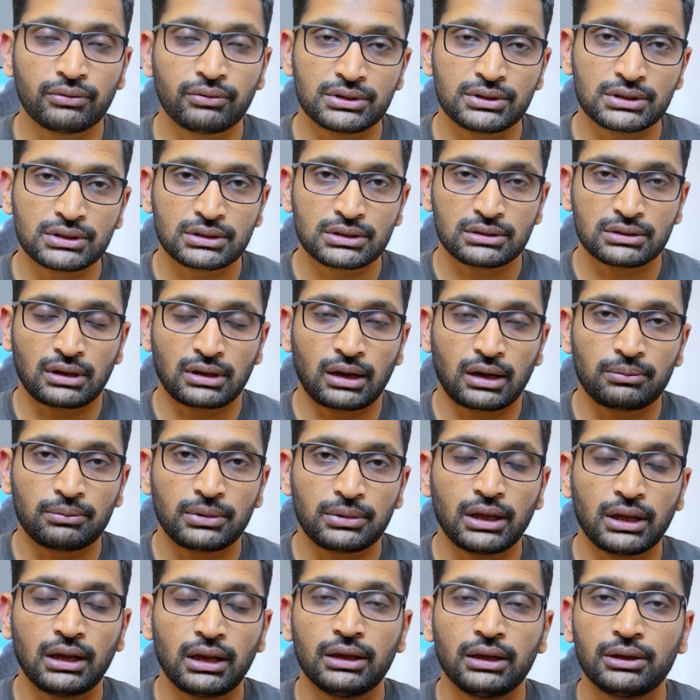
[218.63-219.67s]
which is, I'm
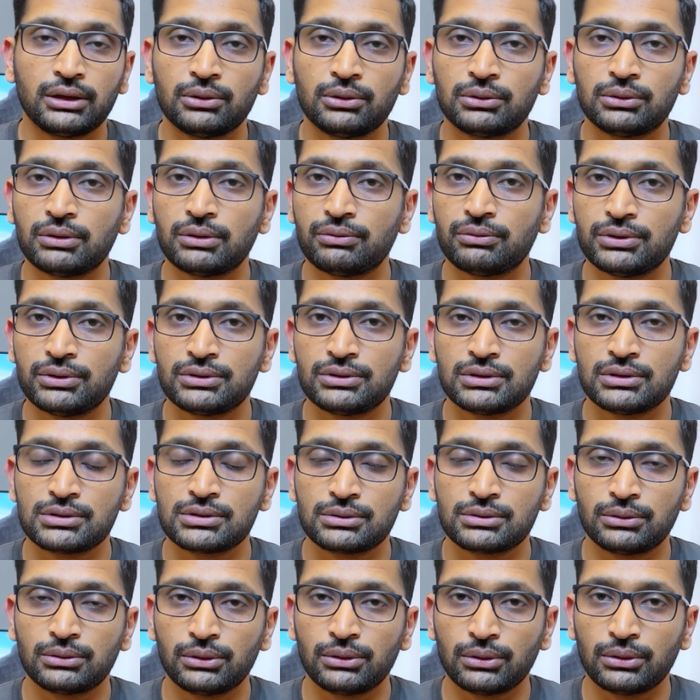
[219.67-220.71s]
telling you, the Visual
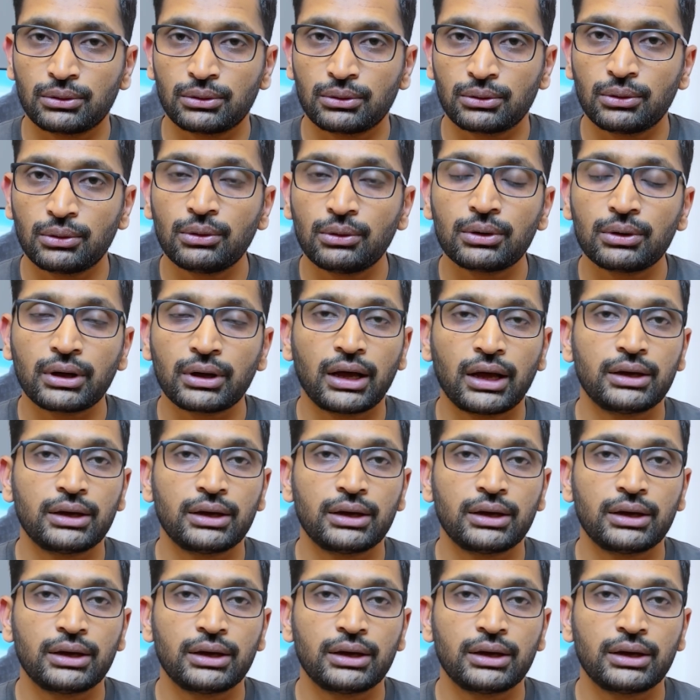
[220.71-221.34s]
Studio Code,